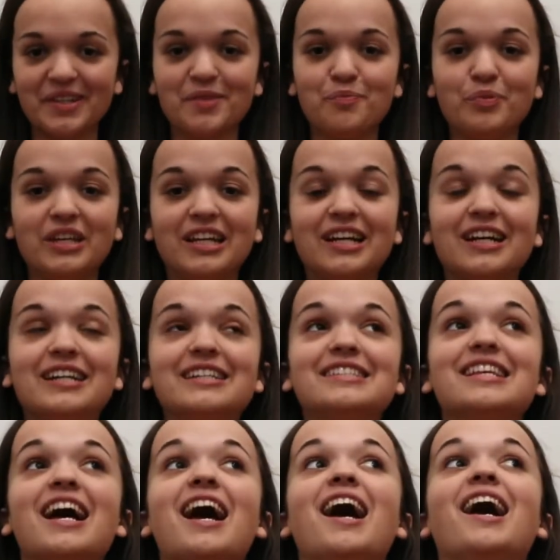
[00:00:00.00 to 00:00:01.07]
it
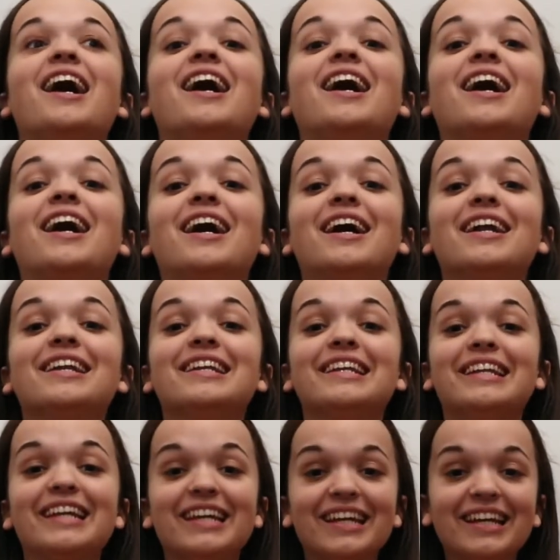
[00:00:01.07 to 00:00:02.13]
because,
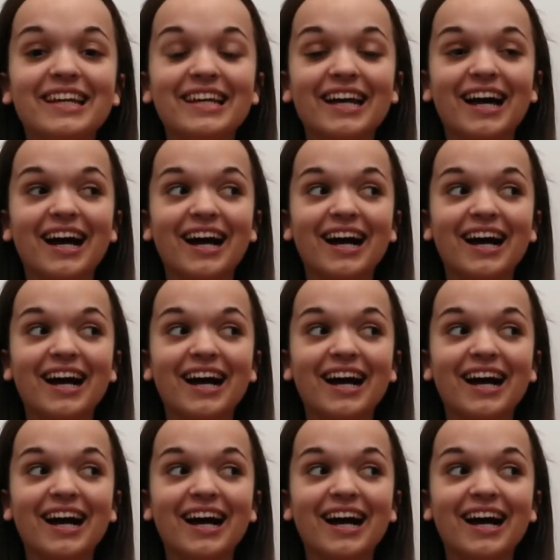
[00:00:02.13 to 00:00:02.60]
honey,